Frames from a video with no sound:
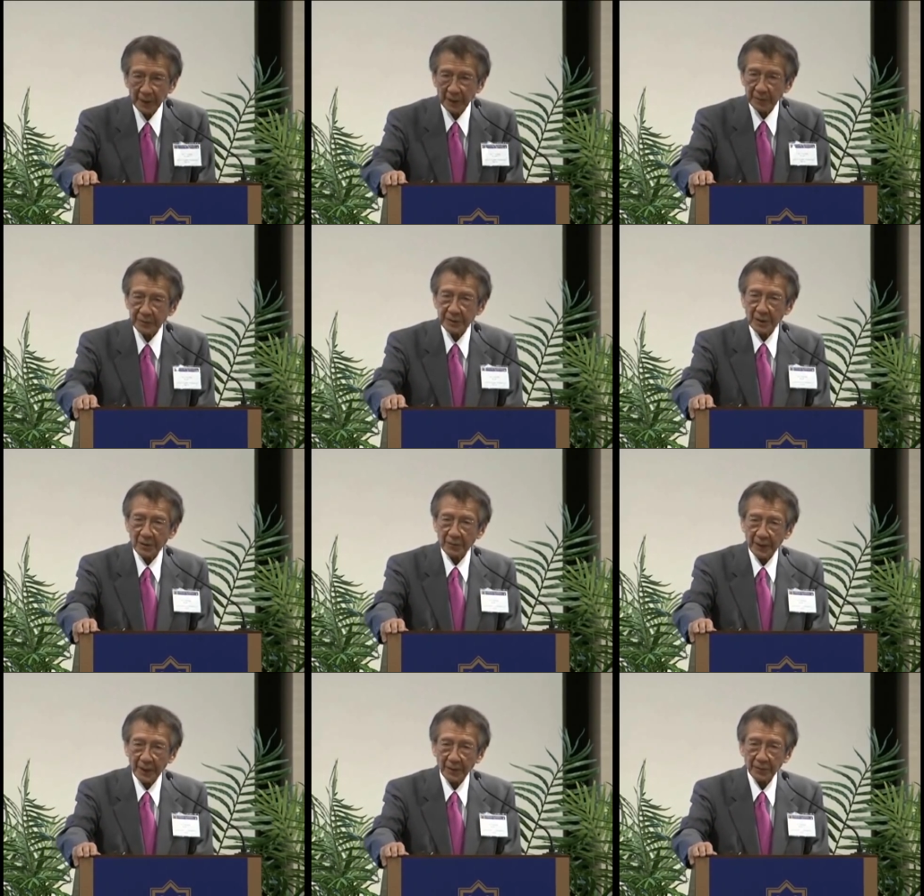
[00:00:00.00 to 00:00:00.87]
I was at a
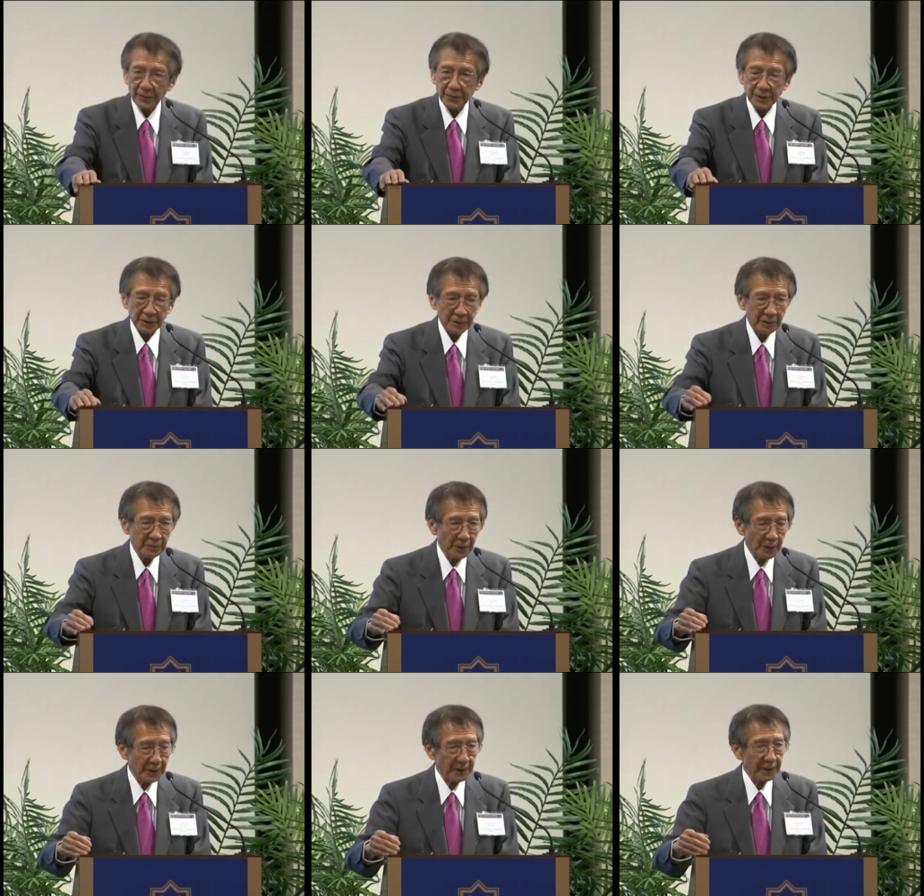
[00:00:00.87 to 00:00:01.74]
faculty
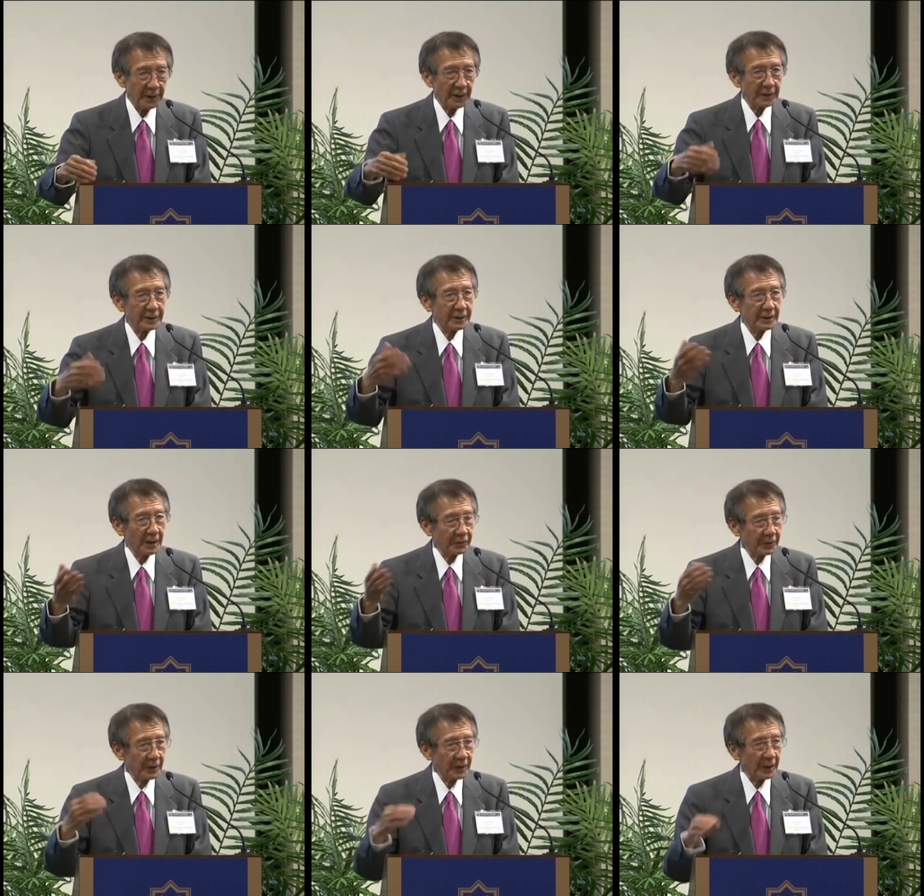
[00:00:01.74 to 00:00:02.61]
party at,
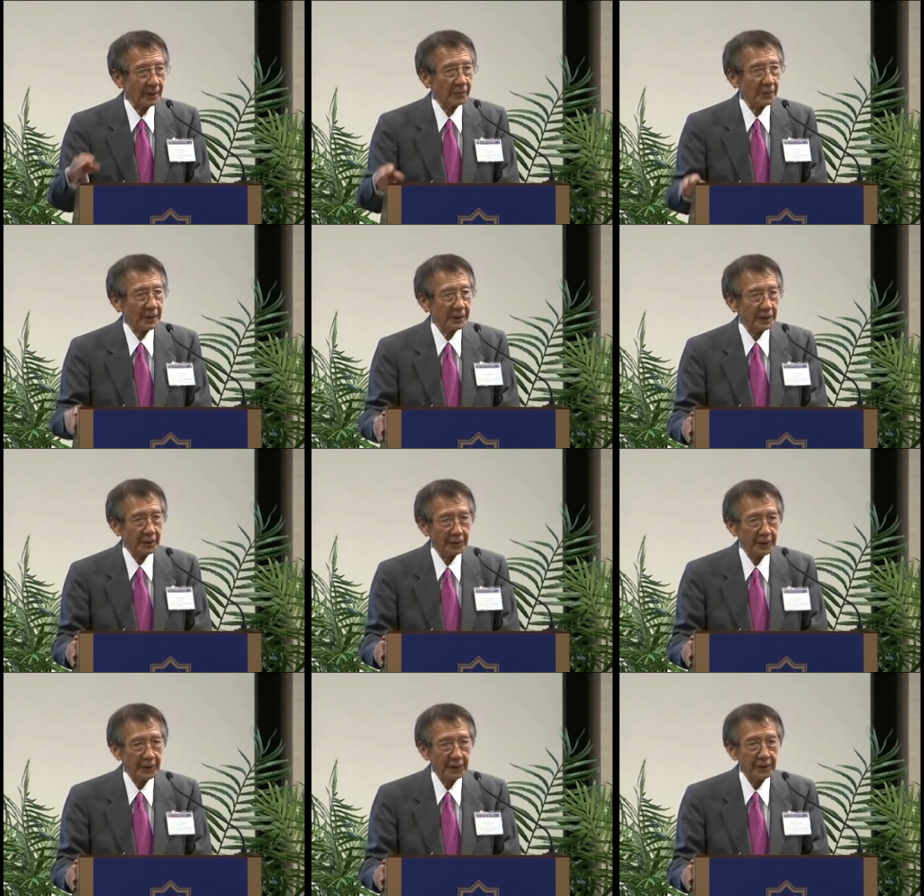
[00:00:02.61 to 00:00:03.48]
after I got my
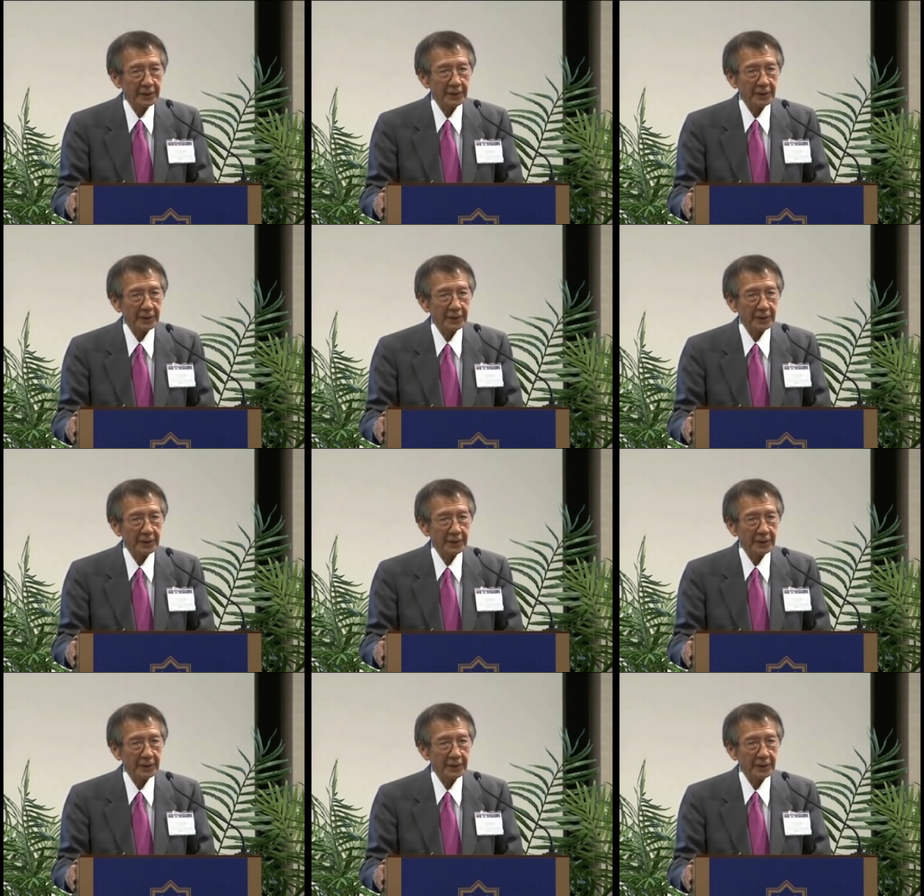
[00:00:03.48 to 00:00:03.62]
degree,